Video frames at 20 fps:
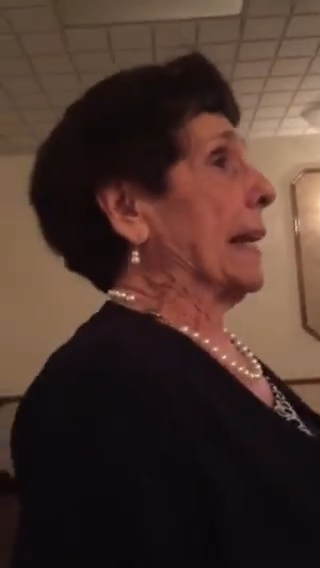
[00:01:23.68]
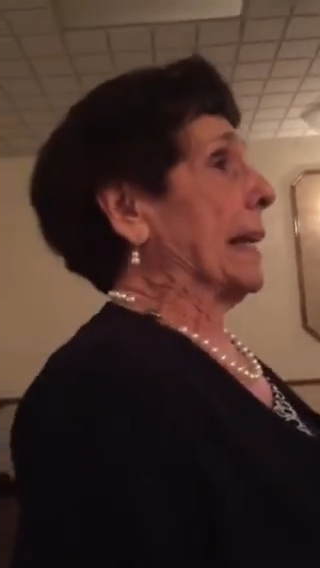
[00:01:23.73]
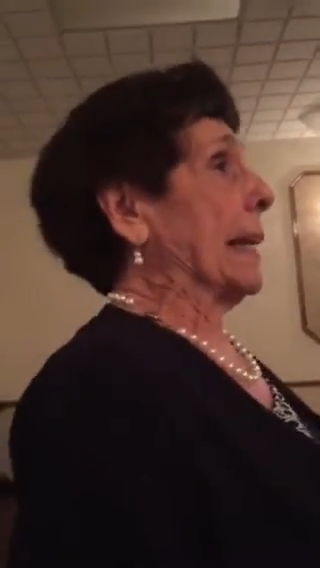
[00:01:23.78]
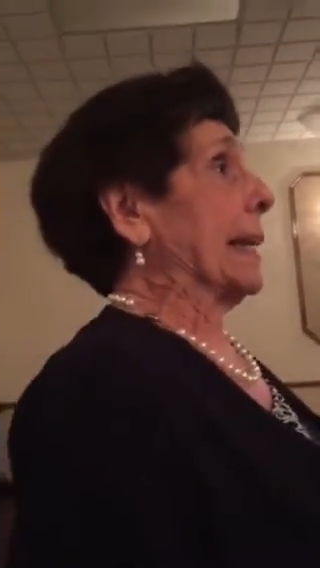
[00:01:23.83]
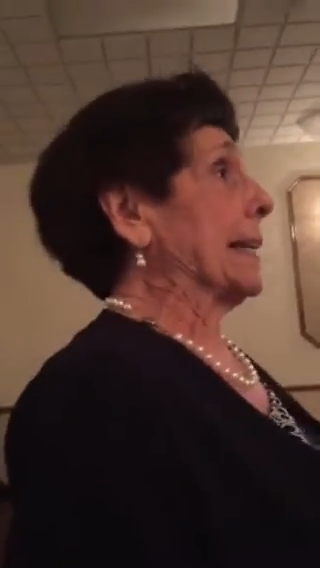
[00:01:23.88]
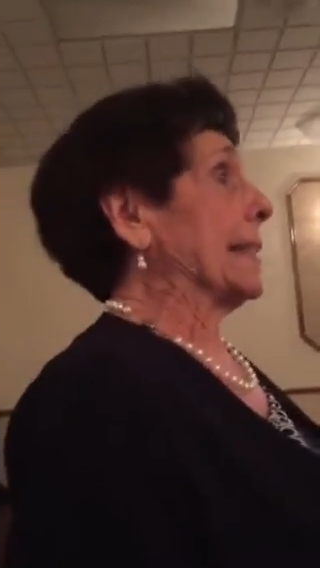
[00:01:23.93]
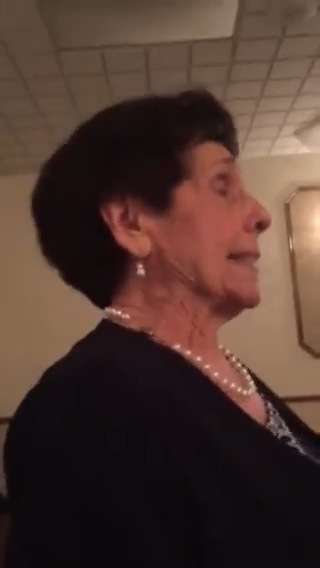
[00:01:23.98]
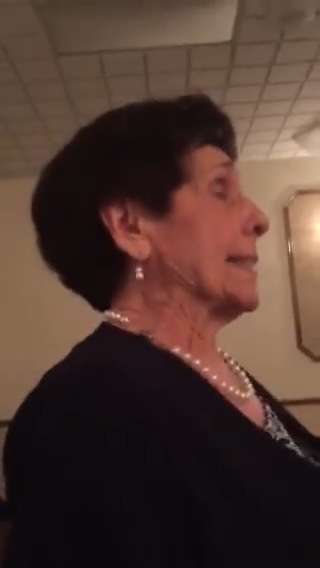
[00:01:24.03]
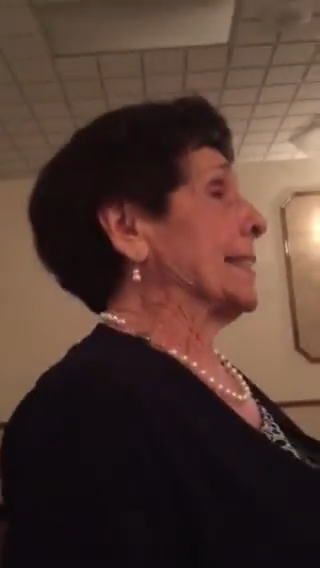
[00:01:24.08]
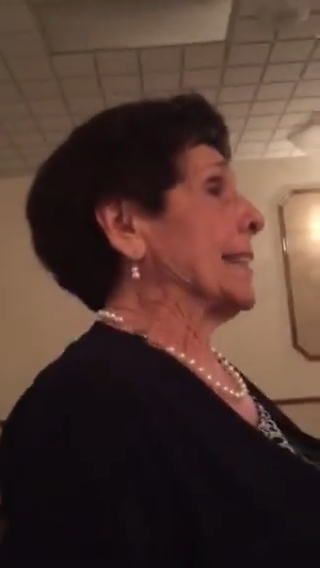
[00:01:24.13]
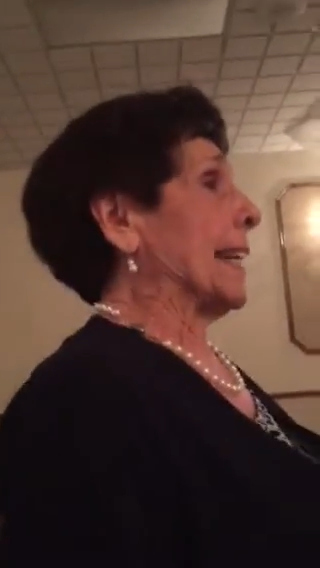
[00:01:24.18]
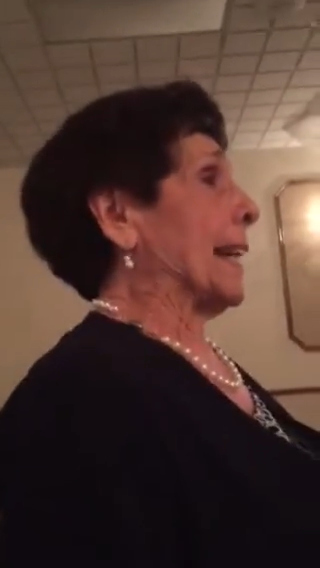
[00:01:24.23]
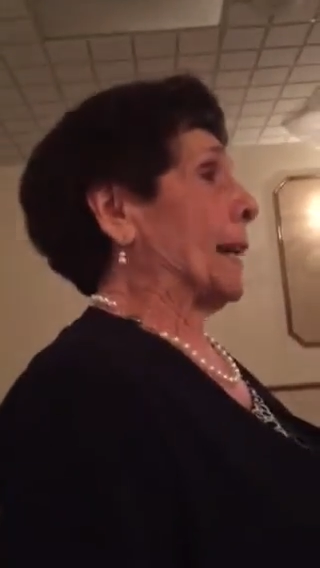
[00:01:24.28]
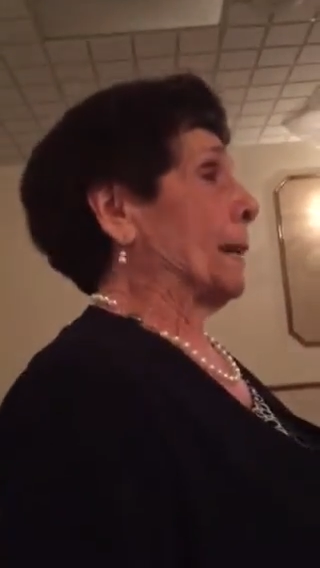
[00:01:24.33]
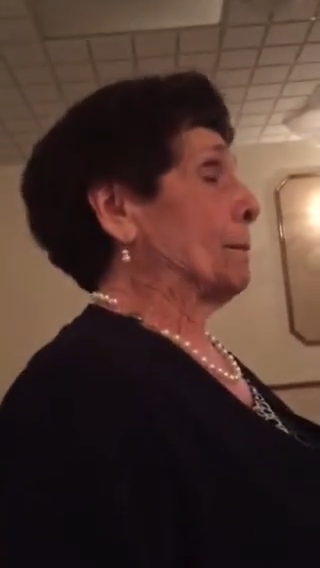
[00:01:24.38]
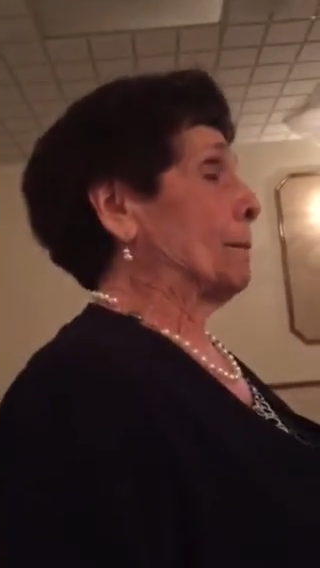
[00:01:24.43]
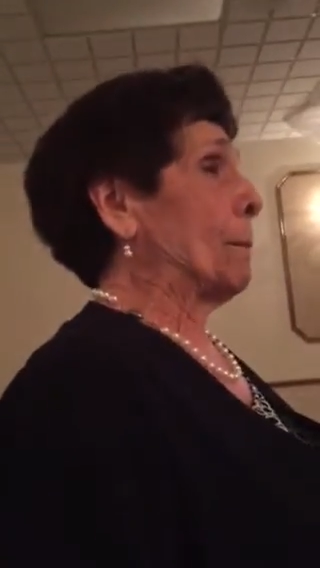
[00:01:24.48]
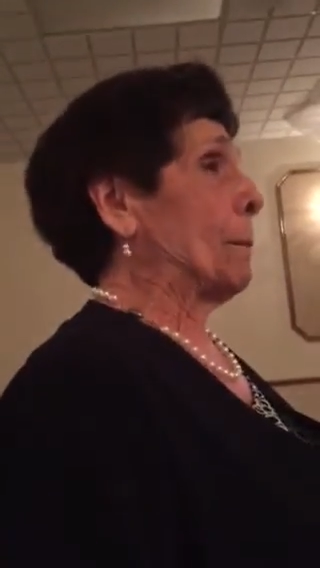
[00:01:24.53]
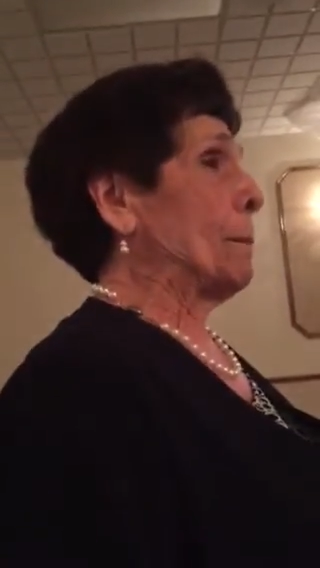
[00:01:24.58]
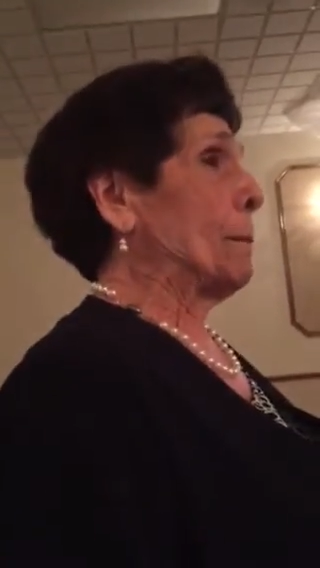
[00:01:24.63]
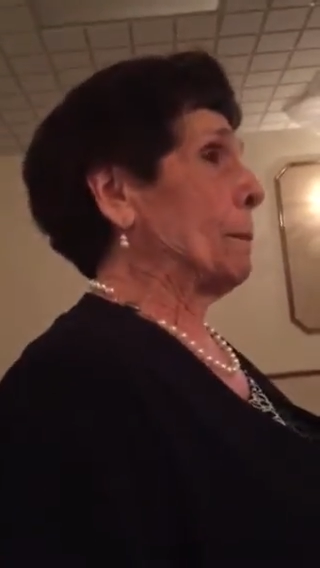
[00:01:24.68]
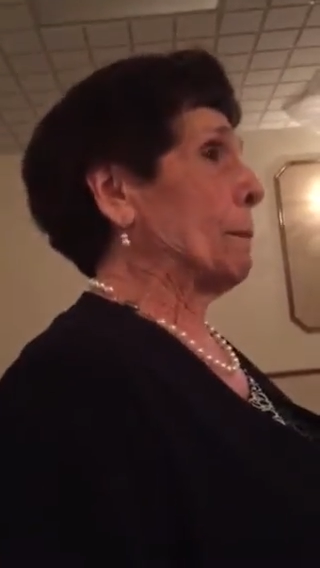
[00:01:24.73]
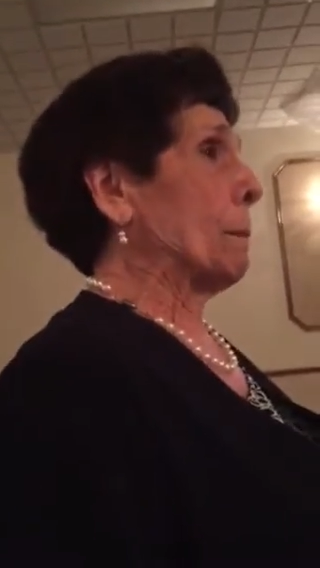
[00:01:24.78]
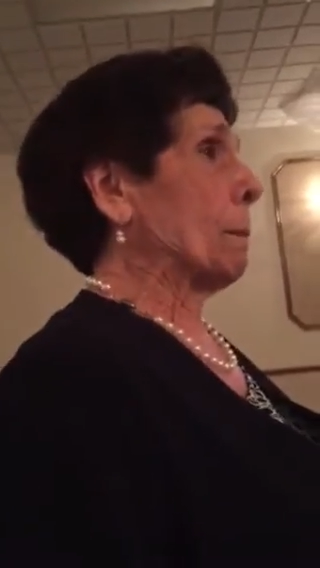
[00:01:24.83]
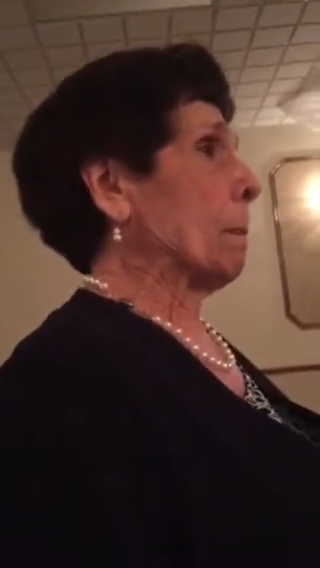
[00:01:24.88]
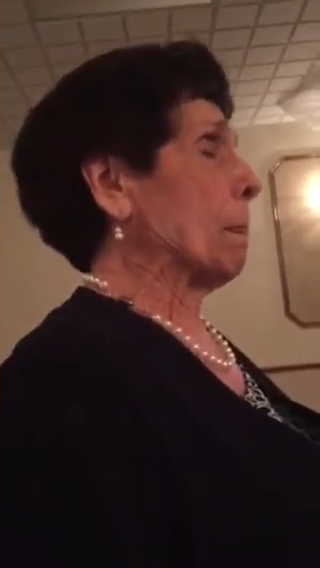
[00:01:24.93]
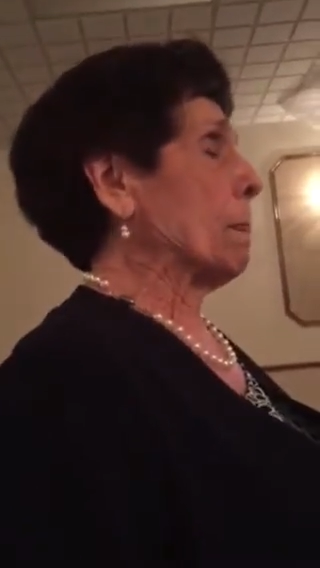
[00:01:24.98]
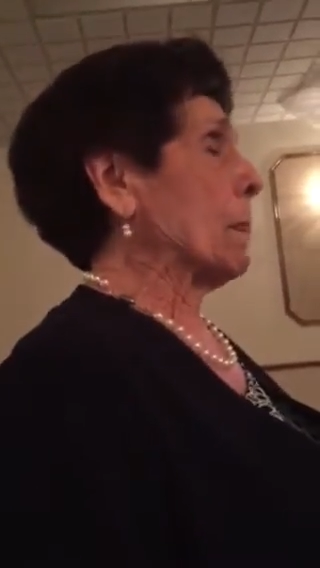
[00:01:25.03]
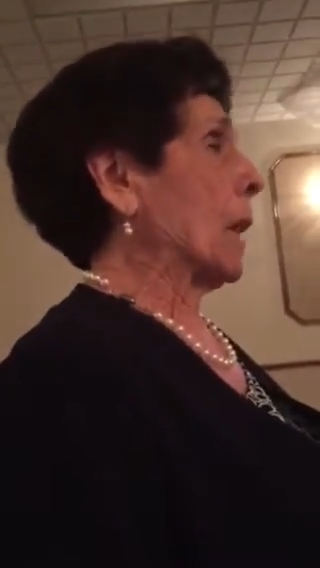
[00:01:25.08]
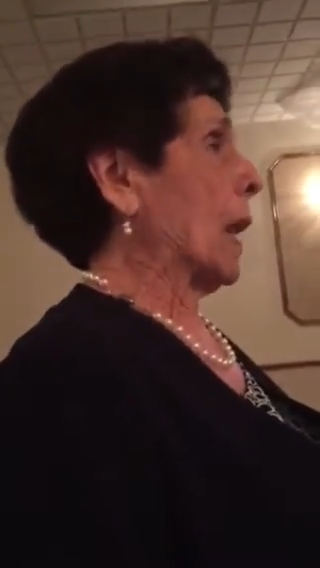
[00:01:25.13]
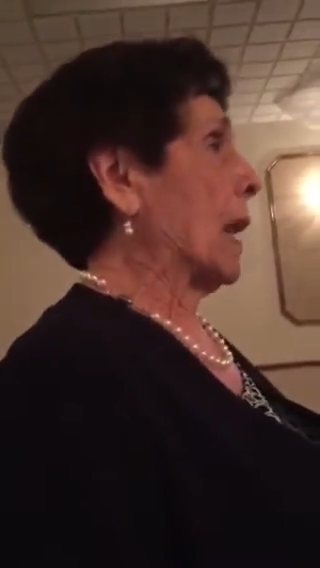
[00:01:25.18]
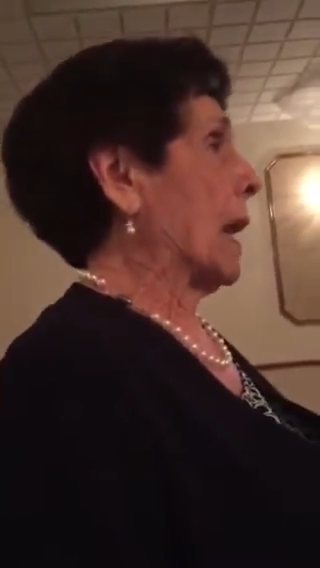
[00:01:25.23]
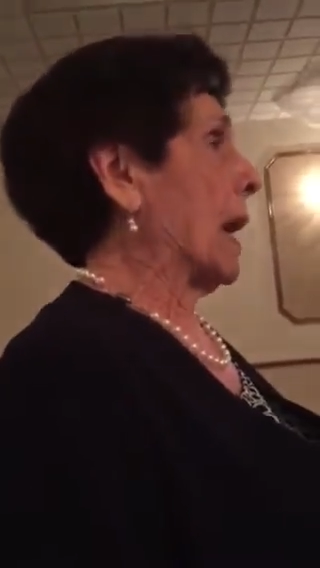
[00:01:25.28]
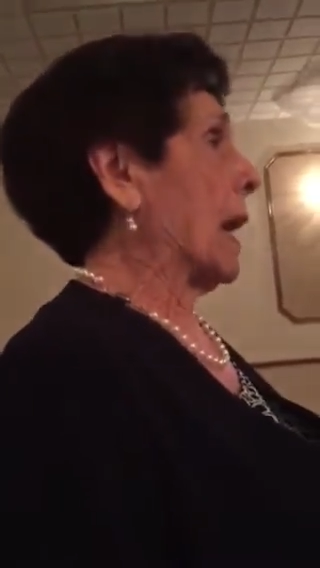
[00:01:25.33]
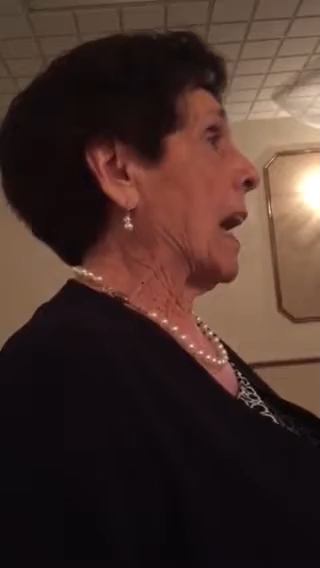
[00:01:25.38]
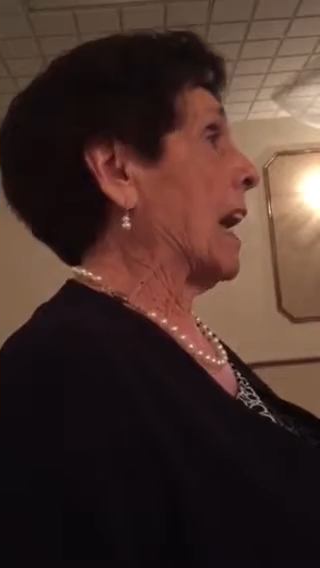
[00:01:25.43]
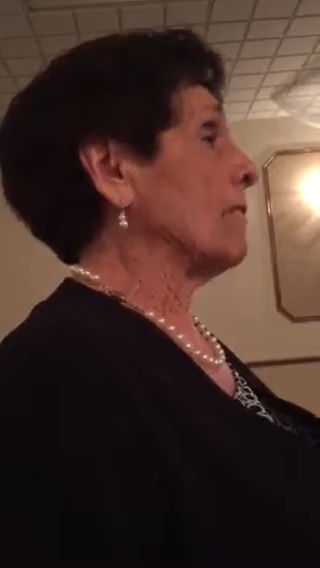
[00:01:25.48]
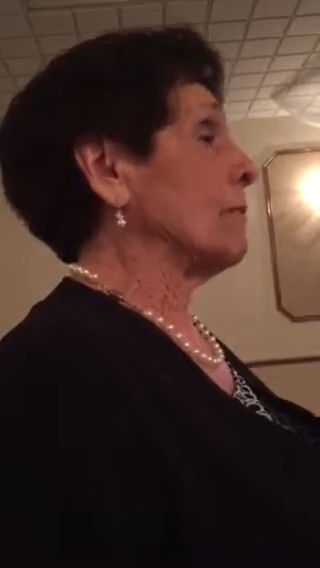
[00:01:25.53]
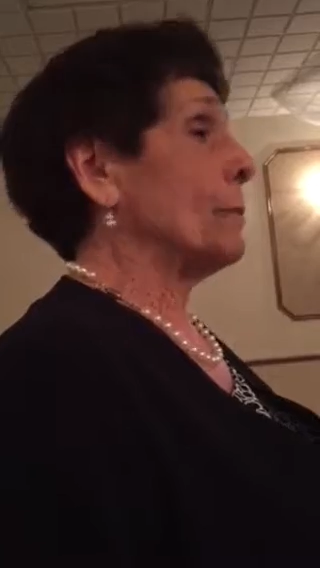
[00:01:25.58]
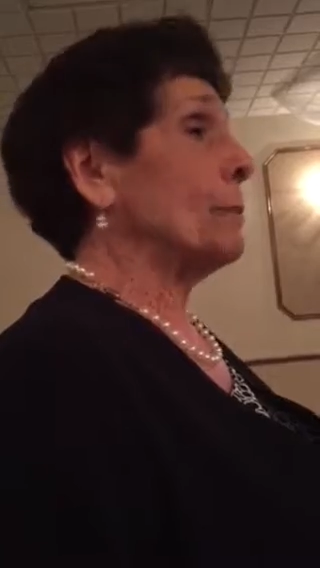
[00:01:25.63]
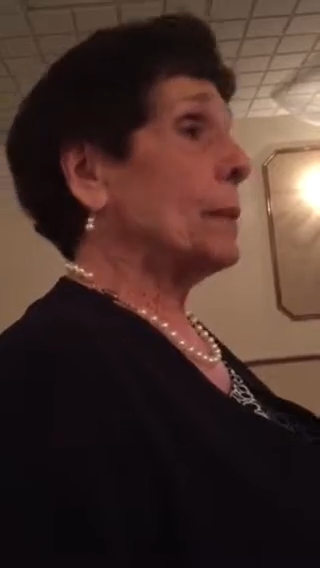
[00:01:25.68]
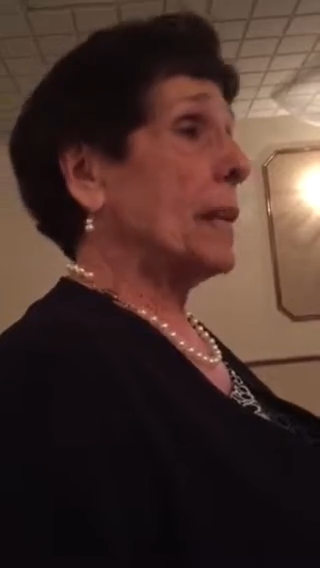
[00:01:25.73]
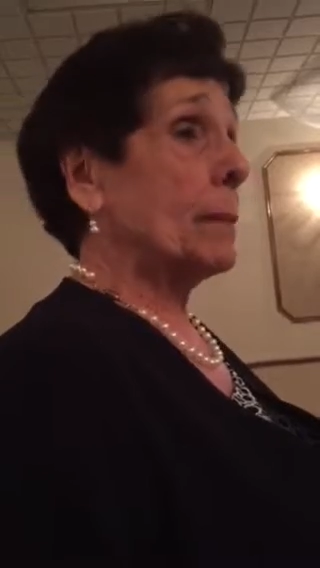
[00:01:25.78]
And I've